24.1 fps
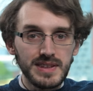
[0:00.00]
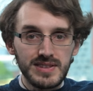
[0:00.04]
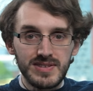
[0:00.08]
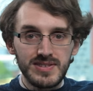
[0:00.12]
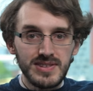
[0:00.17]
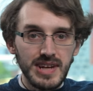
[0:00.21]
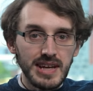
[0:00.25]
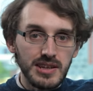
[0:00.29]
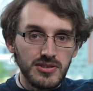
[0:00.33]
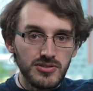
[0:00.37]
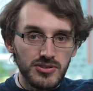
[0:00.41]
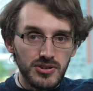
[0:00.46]
the
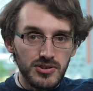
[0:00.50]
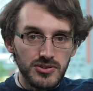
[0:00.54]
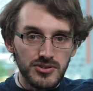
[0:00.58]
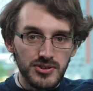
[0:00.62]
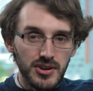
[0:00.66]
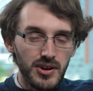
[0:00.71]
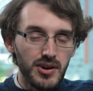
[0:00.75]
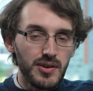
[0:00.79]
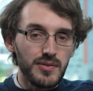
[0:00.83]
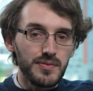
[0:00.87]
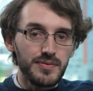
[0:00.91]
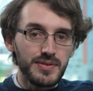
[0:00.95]
stages
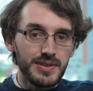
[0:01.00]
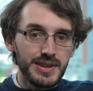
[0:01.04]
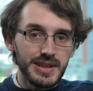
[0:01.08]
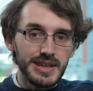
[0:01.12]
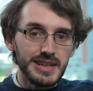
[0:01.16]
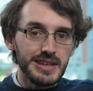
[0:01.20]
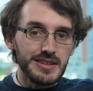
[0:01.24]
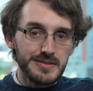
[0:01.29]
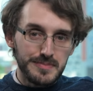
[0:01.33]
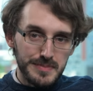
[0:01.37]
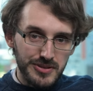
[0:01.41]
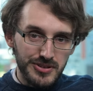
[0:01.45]
of
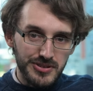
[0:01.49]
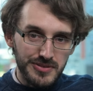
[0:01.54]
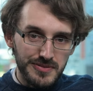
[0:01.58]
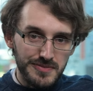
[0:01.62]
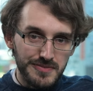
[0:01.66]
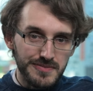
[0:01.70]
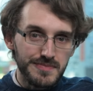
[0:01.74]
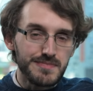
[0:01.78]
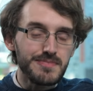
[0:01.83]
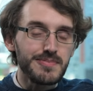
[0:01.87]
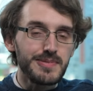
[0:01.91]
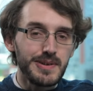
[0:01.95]
the
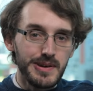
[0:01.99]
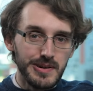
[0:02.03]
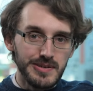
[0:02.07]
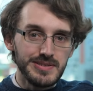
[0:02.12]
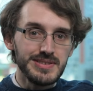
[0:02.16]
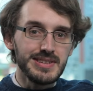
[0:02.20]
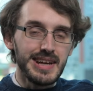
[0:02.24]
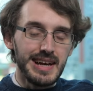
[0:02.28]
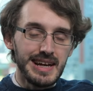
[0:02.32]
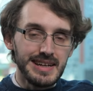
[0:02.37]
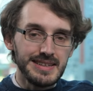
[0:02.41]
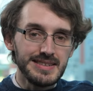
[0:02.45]
admission
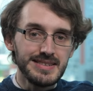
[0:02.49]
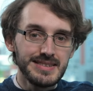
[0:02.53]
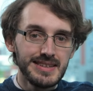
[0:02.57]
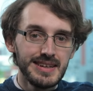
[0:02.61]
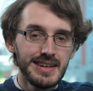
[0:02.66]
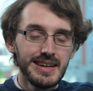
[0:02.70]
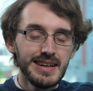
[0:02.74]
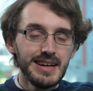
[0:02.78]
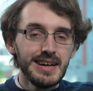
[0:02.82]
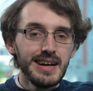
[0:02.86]
process.